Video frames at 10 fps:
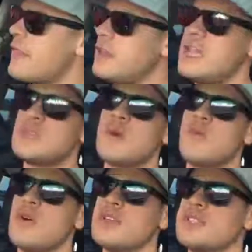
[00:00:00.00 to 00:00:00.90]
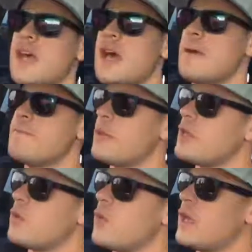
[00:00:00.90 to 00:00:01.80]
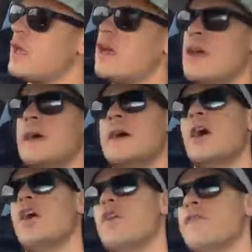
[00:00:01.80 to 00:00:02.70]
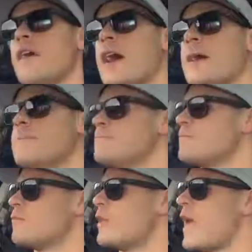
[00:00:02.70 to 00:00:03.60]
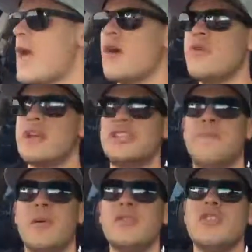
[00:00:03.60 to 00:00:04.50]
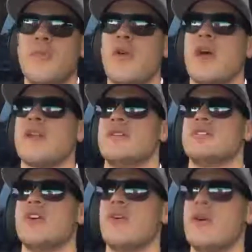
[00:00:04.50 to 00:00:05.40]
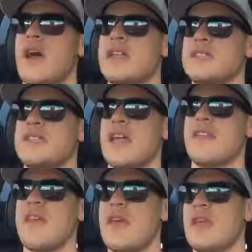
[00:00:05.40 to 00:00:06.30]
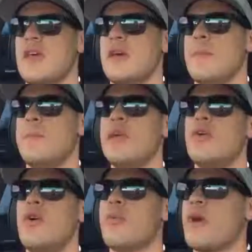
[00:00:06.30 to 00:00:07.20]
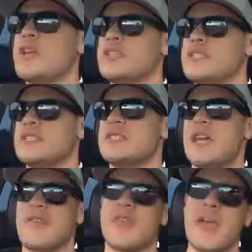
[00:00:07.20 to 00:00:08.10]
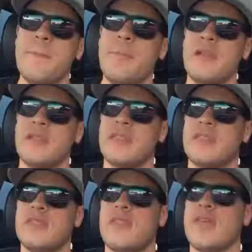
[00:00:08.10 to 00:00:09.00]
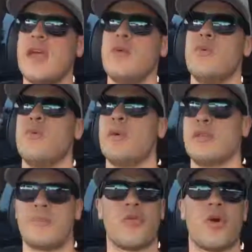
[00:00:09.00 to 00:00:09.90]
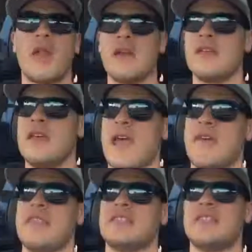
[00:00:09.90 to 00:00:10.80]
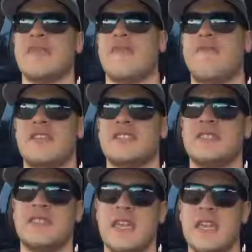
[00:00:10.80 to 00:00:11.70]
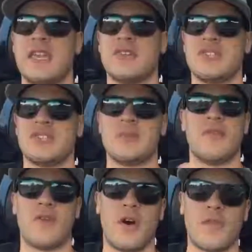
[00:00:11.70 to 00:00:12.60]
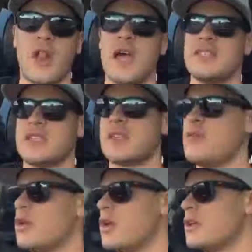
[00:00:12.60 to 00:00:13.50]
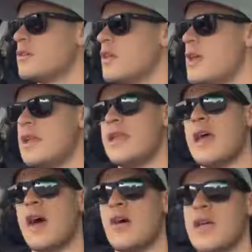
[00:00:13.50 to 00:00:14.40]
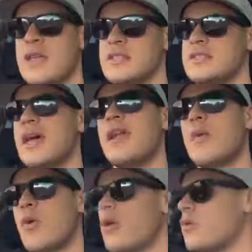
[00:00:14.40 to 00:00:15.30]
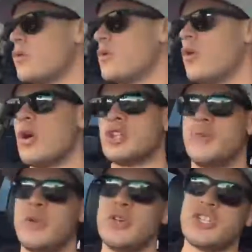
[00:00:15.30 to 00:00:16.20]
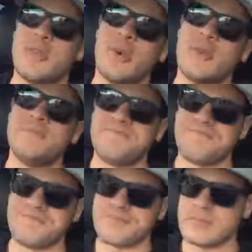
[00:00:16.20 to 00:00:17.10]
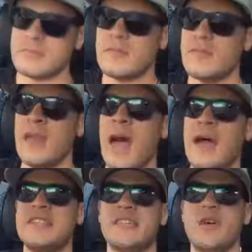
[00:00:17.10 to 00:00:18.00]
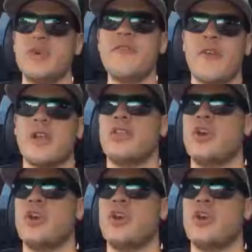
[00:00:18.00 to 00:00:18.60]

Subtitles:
The next one was being aware of how you actually build your product. So understanding that big corporations and stuff, they will build a product and then see if it fits into their ecosystem of clients and community. Now in startup world or entrepreneurship world, it's a little different.